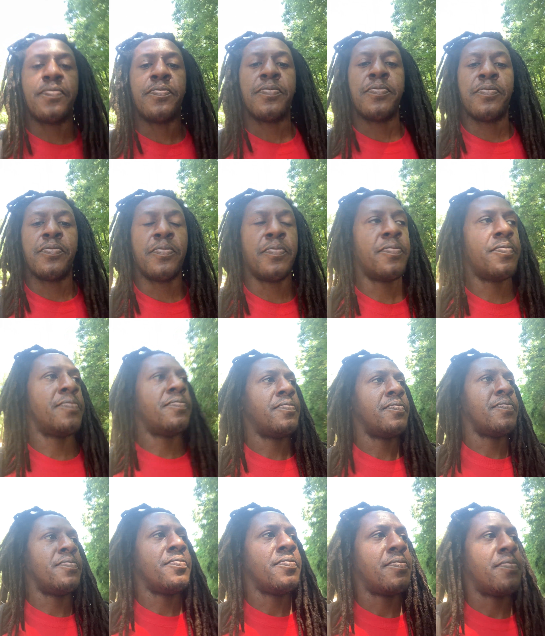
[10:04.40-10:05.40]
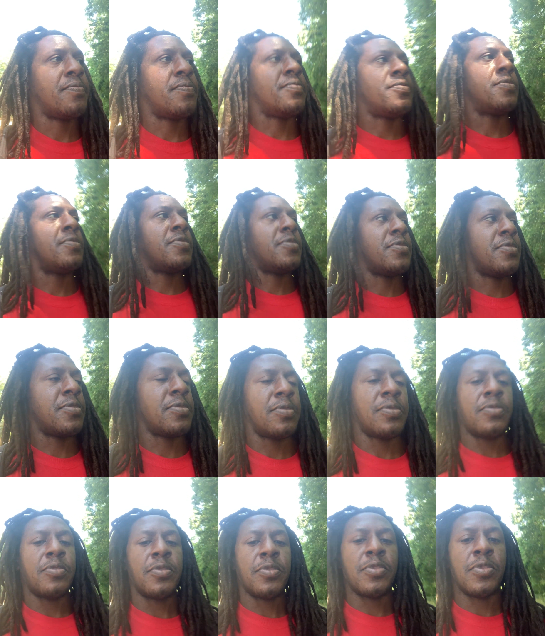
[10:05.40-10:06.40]

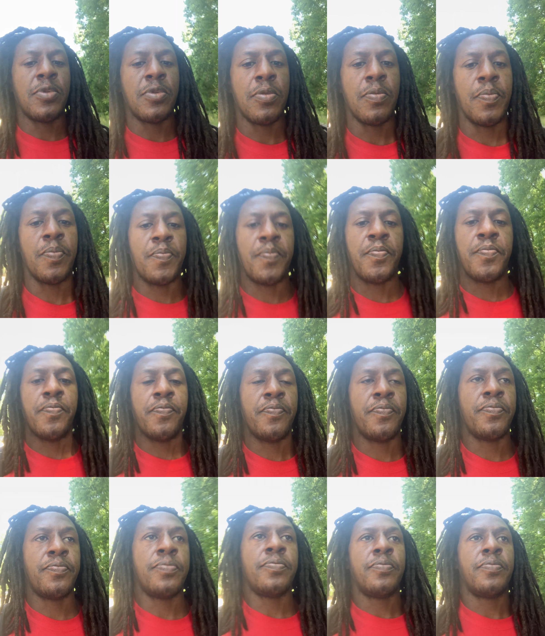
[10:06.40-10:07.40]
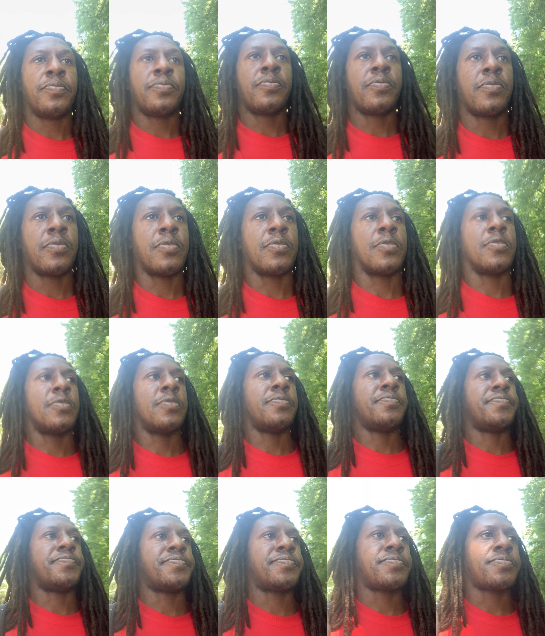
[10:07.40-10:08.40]

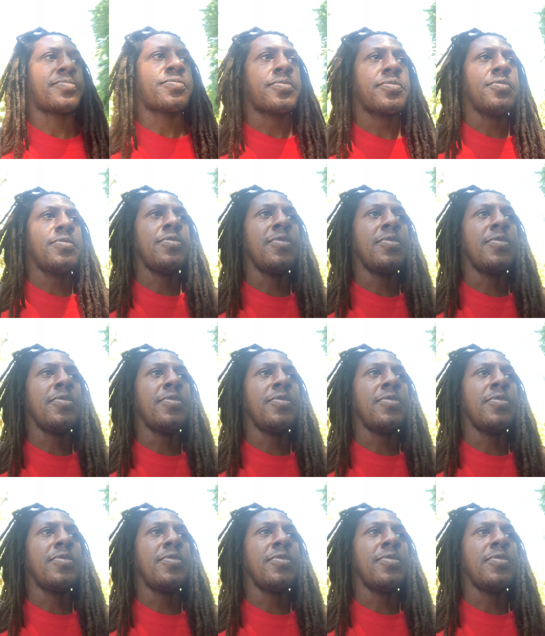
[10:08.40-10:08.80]
(no one is talking)